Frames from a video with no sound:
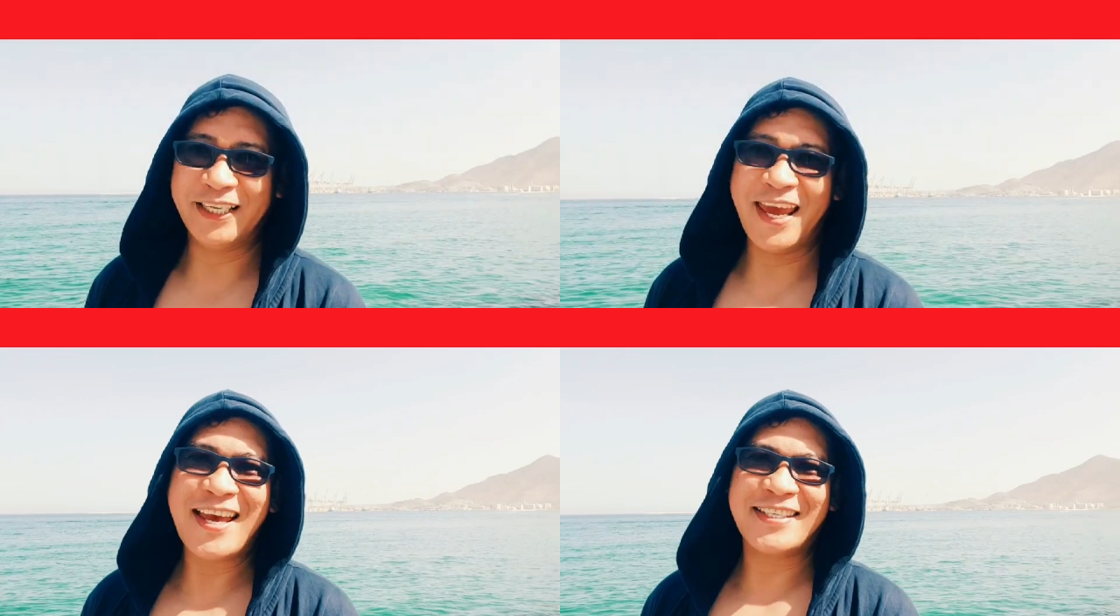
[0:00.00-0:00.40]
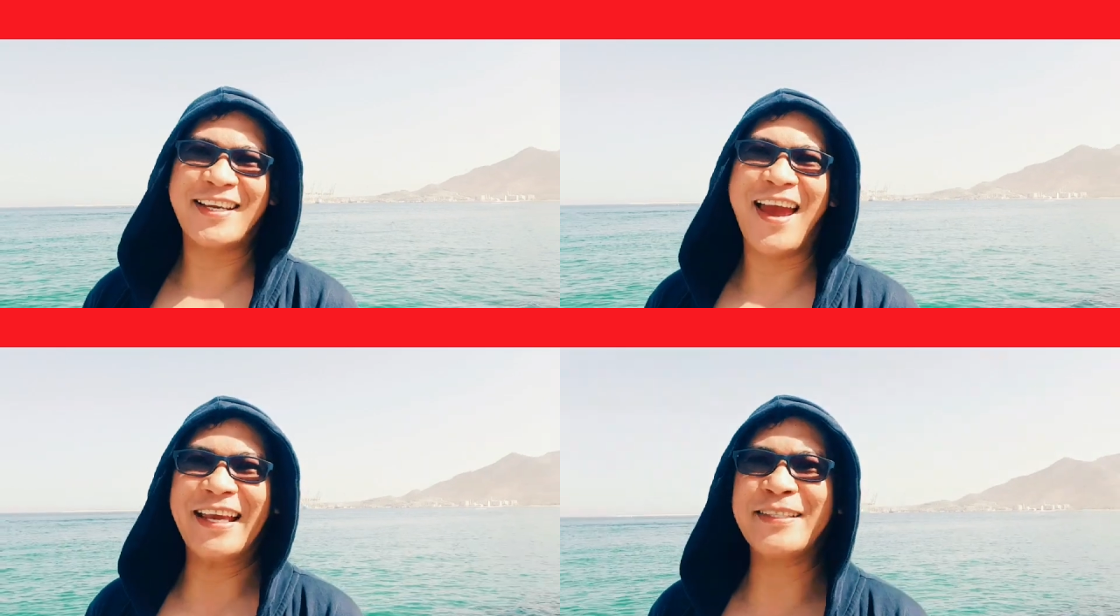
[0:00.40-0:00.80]
Yes
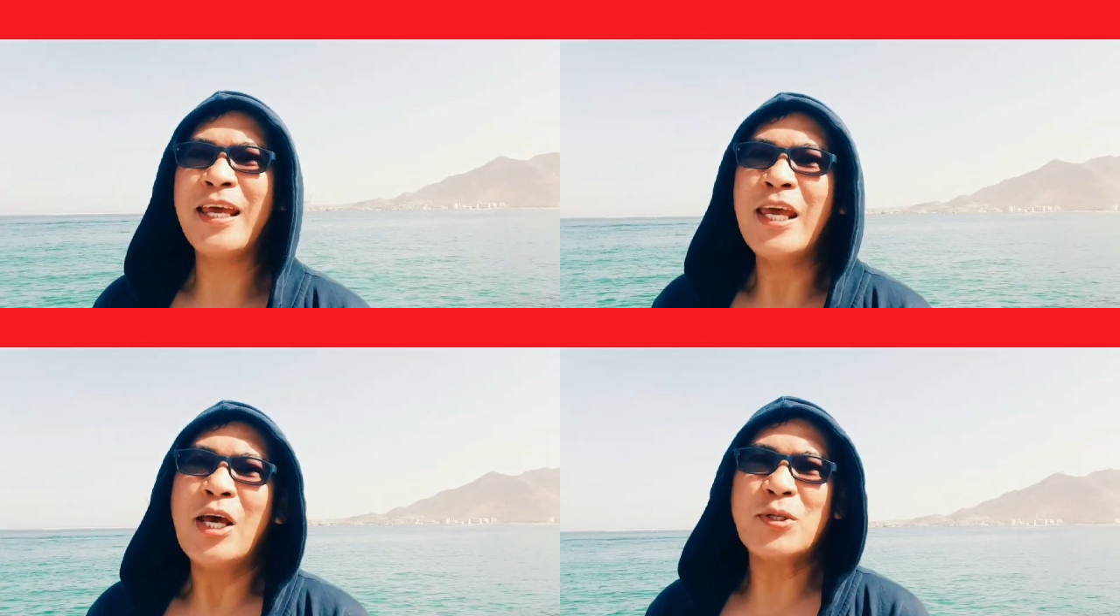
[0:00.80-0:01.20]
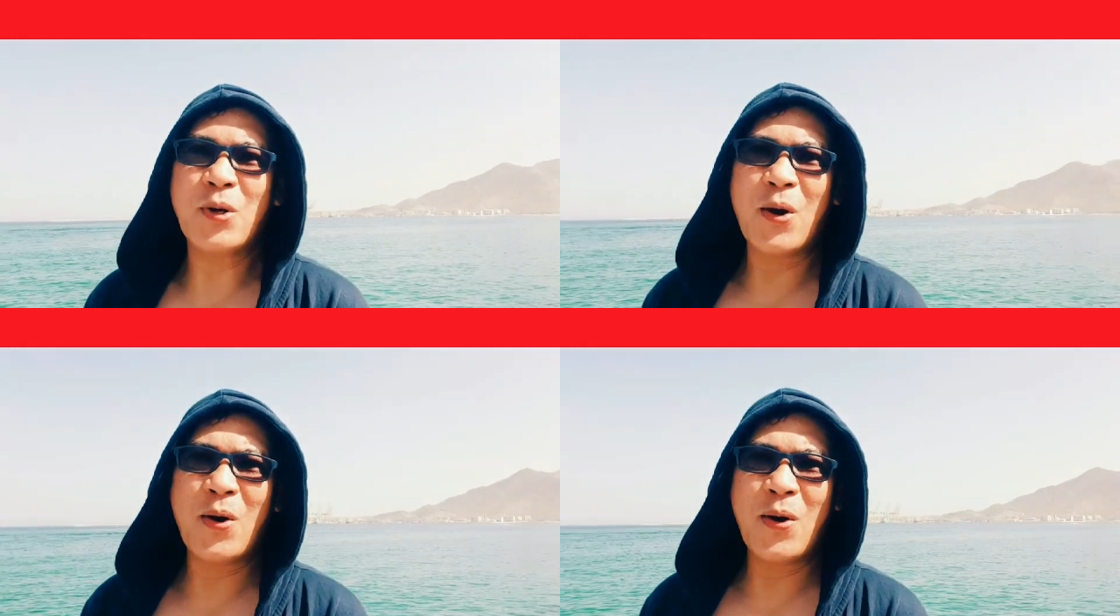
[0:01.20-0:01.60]
guys.
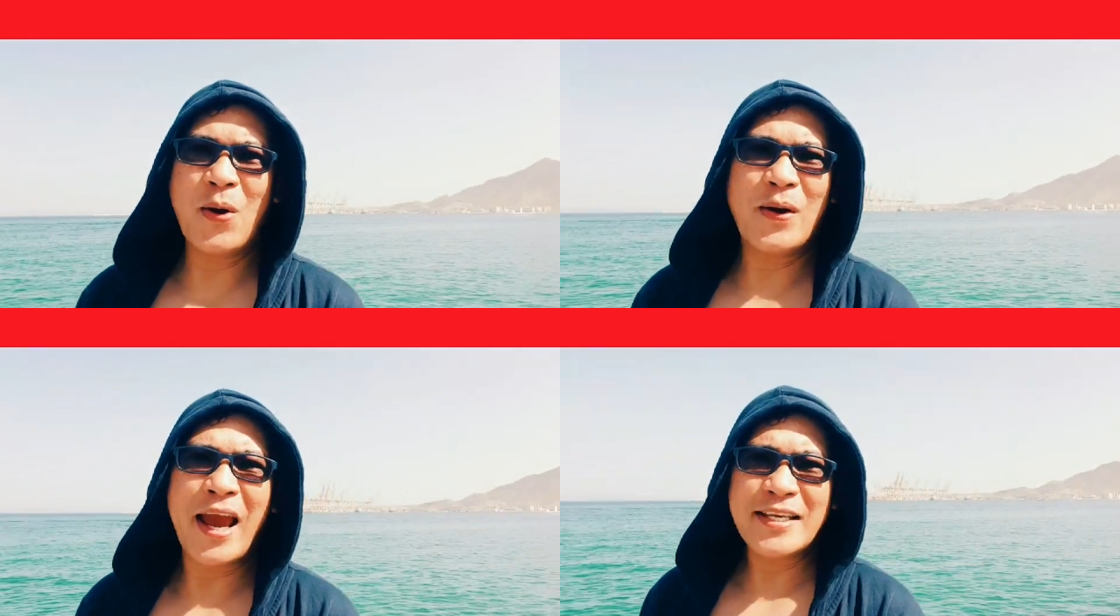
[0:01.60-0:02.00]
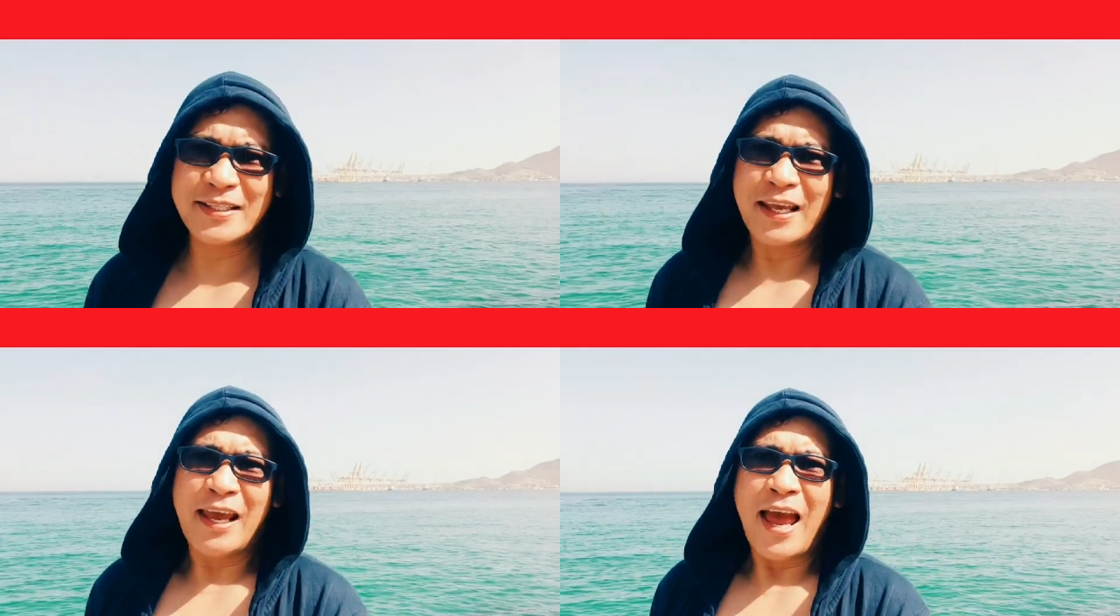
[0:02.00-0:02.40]
So
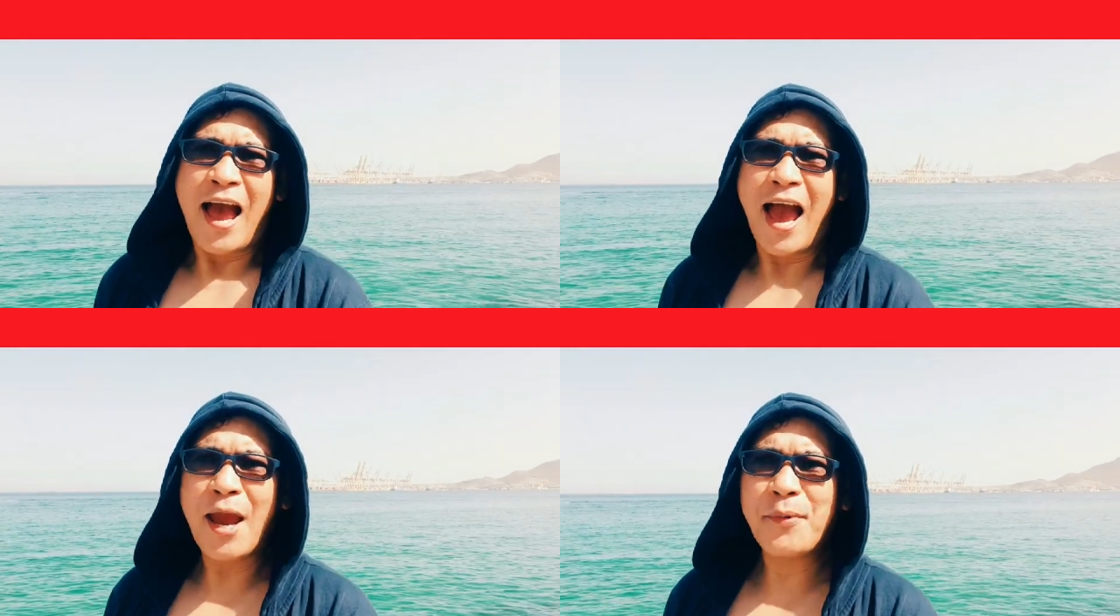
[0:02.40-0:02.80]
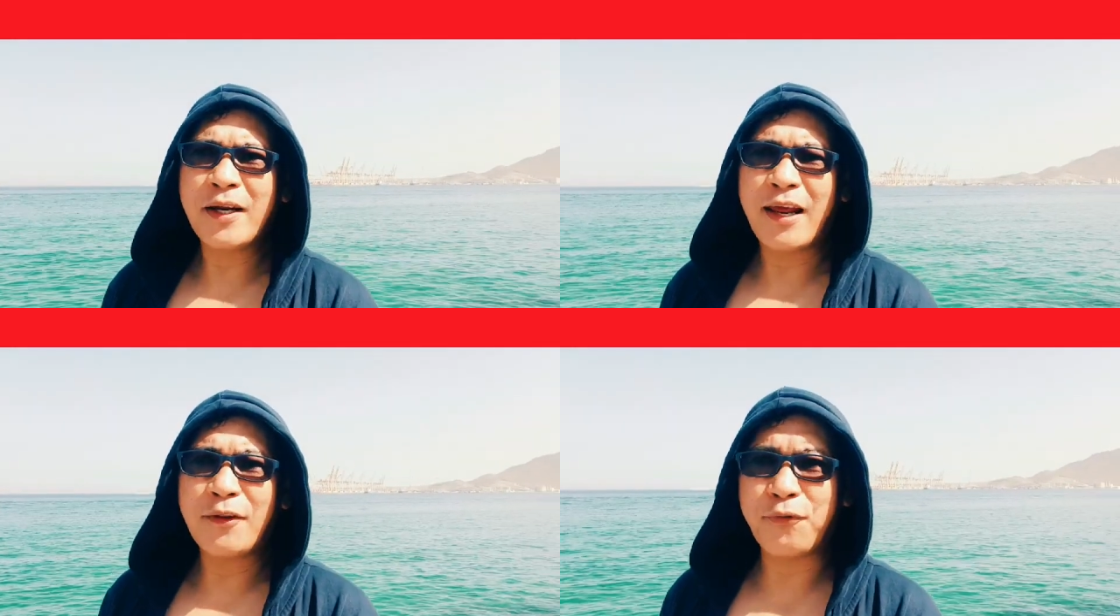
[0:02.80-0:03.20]
guys, I'm
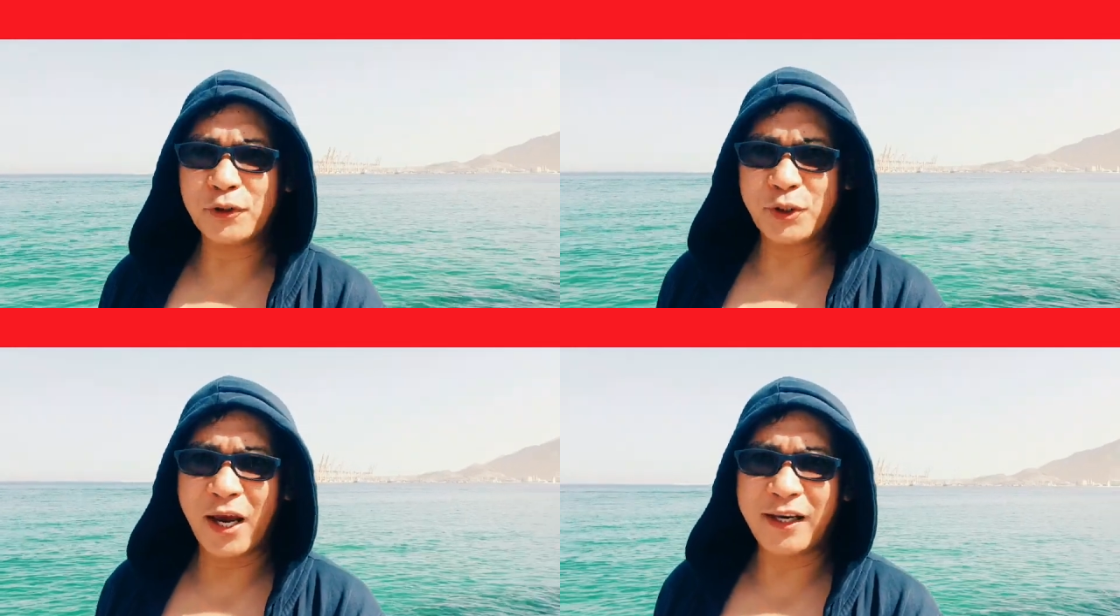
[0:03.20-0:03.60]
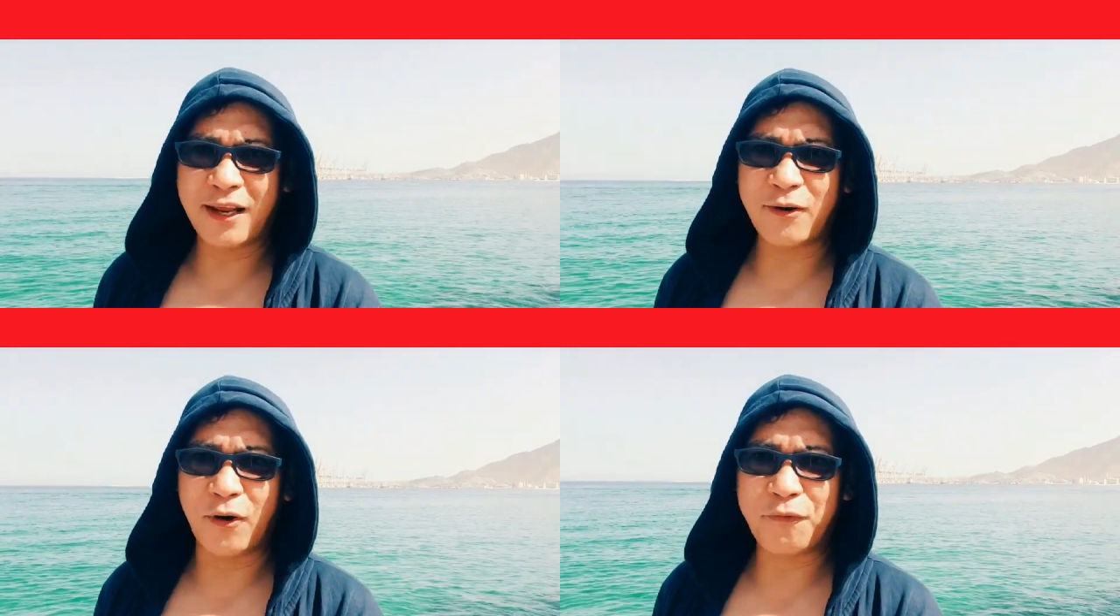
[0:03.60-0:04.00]
here at
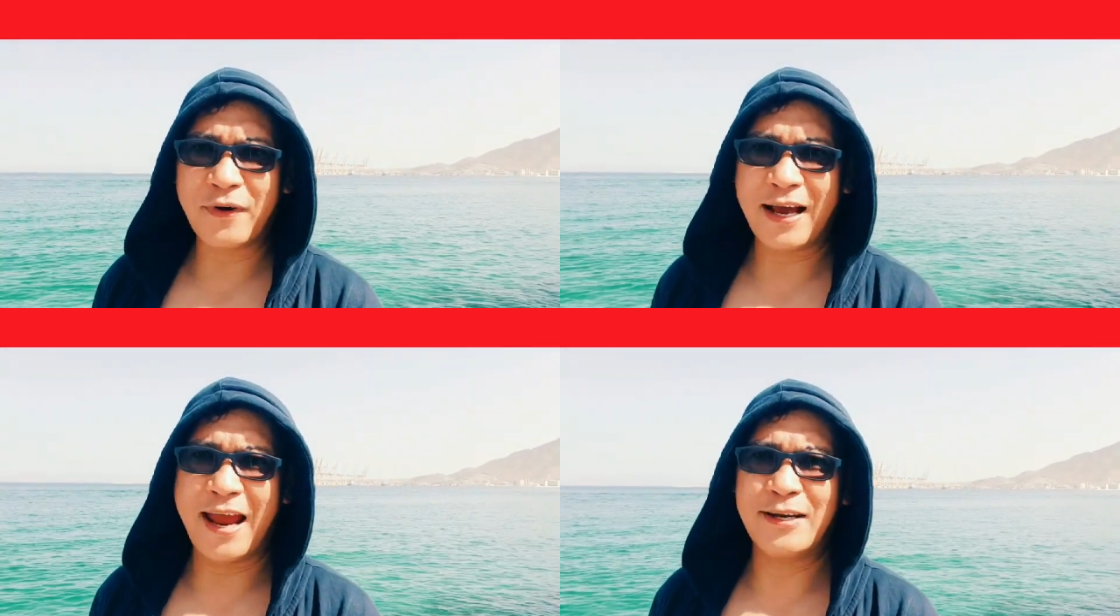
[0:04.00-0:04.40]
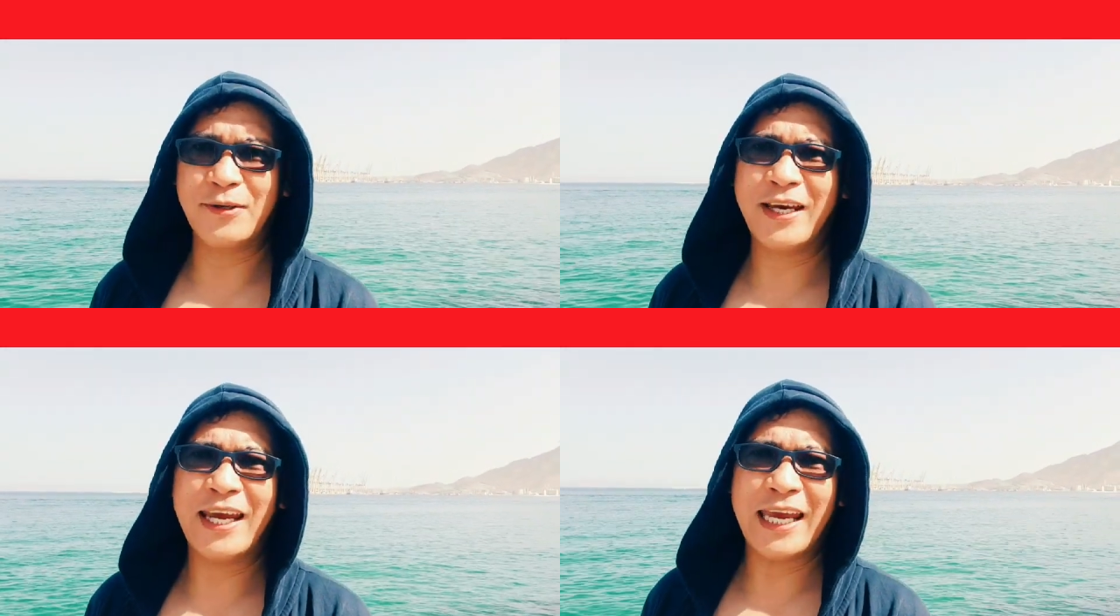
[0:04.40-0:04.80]
Fujairah, Corpacan,
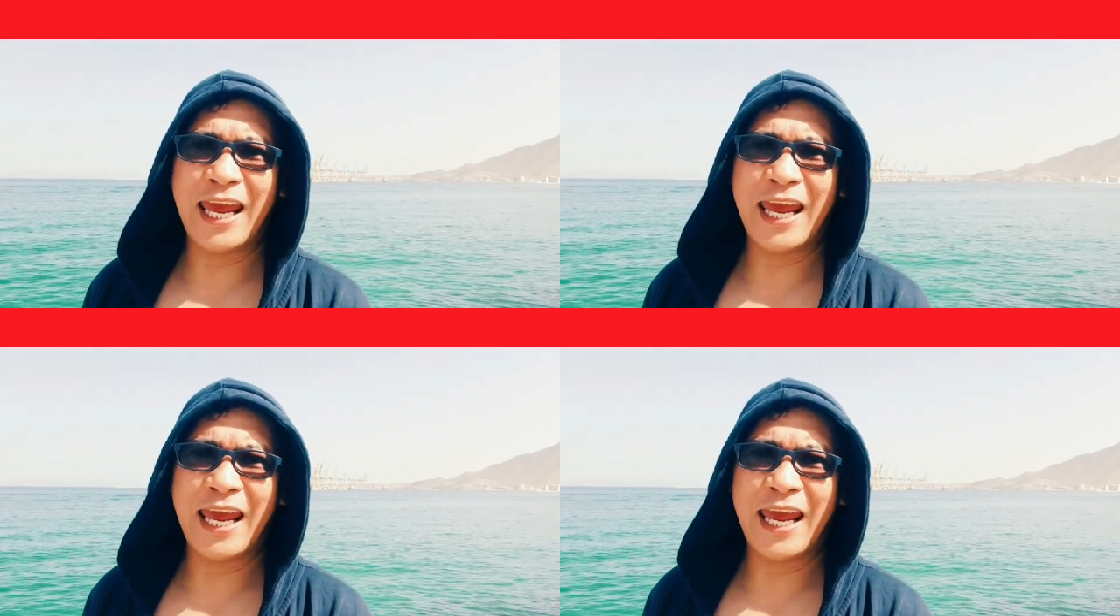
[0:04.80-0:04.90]
okay?